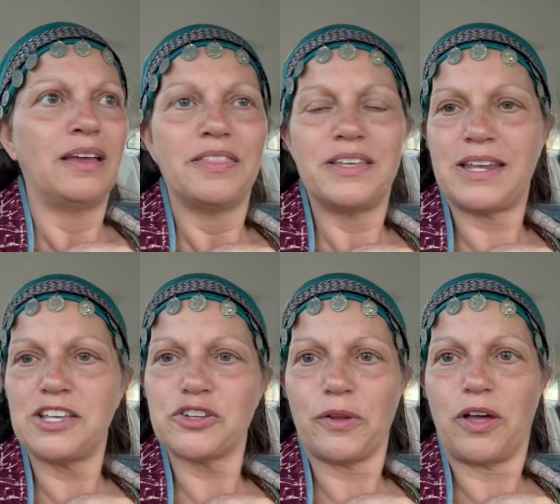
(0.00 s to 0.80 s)
The
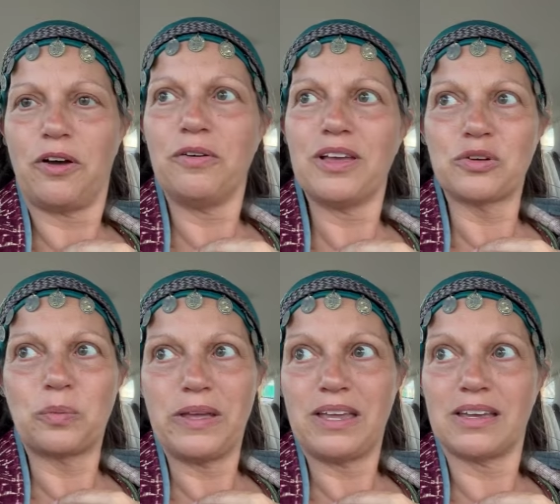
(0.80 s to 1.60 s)
days are long and the
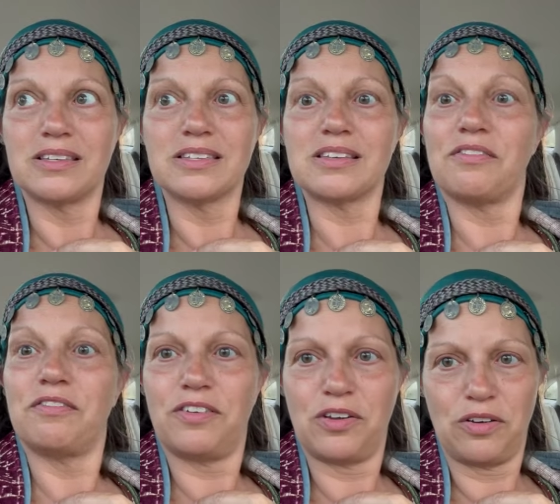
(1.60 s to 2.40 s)
week is
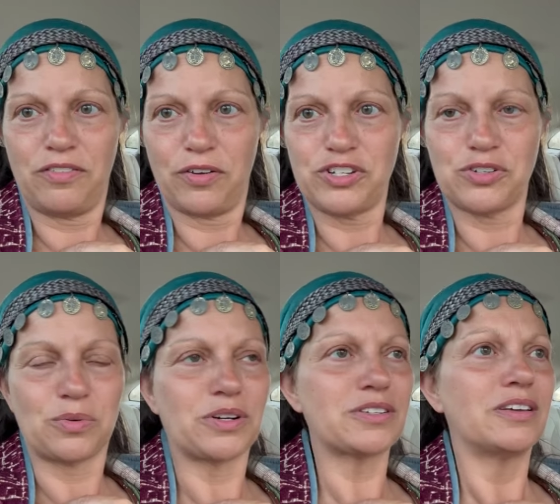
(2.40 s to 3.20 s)
very, very
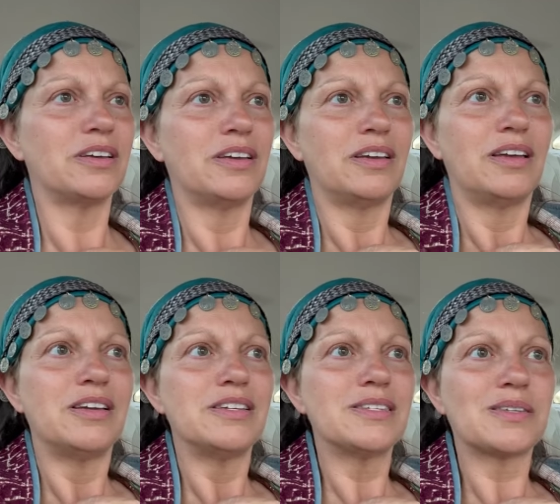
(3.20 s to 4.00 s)
short.
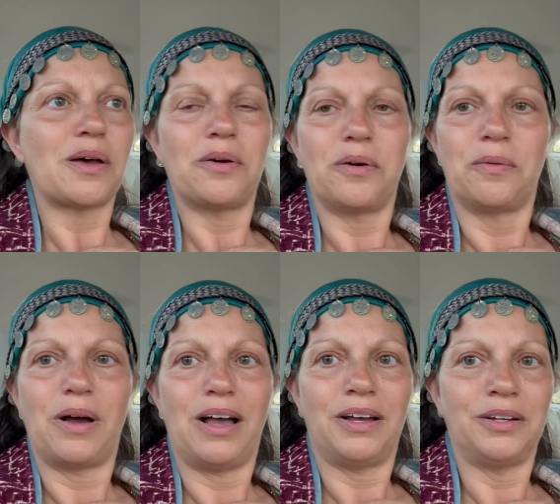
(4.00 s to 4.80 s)
So,
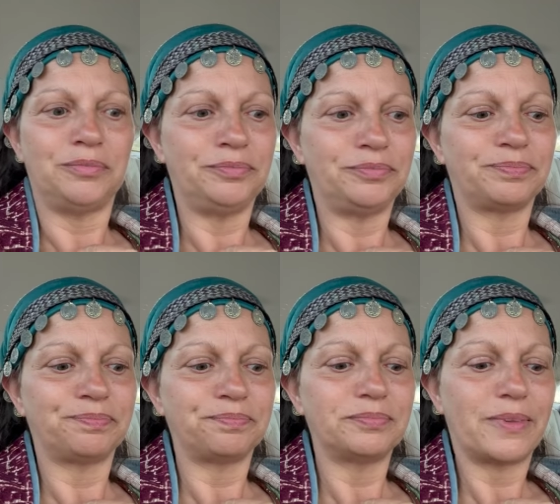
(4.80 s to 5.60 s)

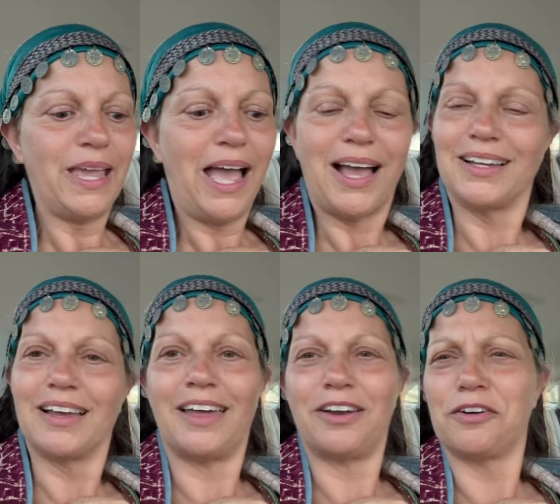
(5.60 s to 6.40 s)
um, yeah,
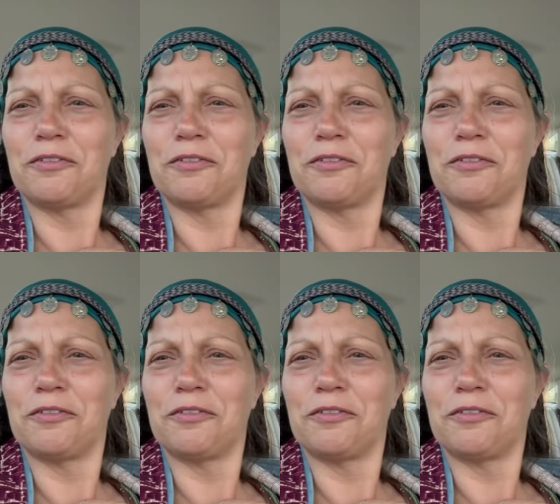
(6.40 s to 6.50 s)
I don't even